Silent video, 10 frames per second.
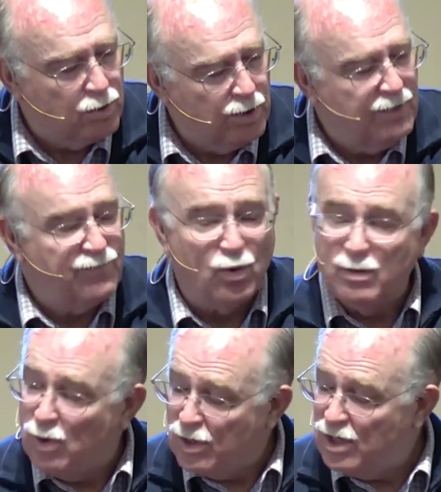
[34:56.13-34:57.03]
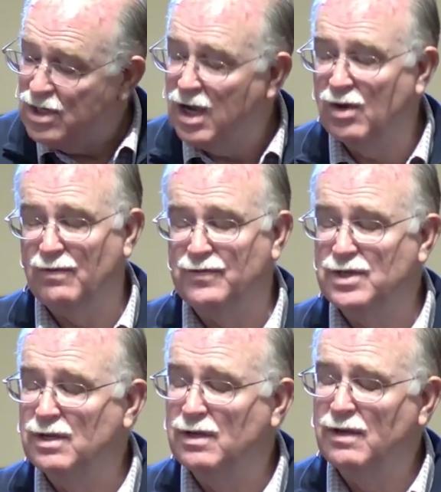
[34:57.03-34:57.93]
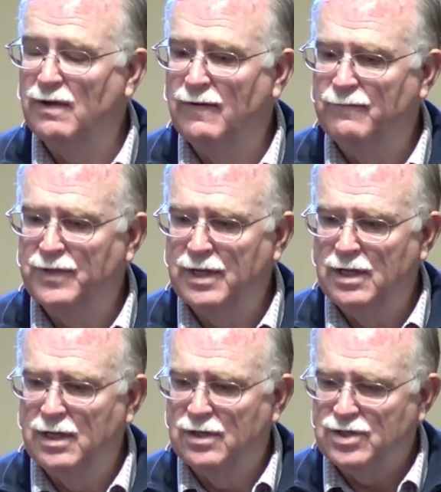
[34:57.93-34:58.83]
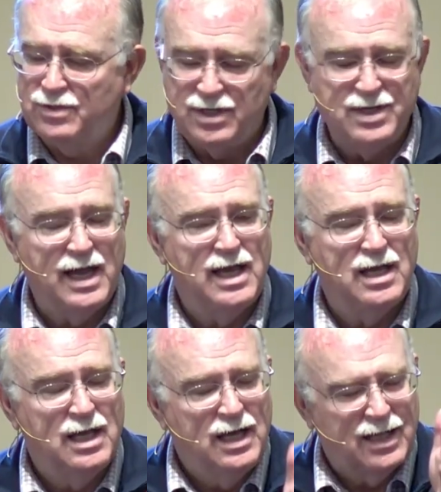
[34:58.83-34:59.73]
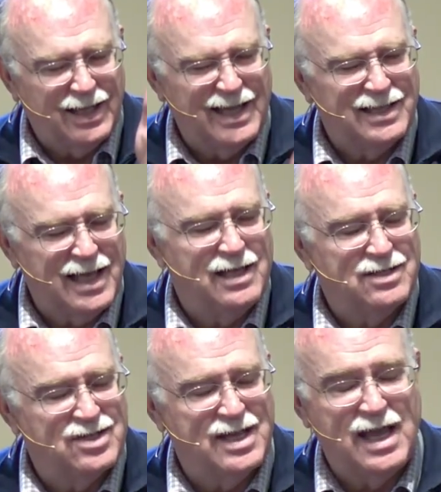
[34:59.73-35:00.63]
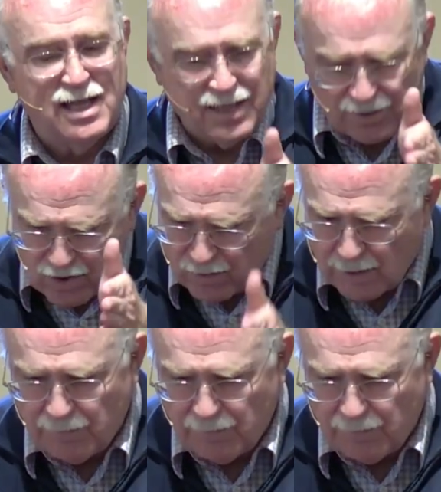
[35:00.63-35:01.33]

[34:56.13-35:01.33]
either live for him or you don't. So today, let that stand. Let you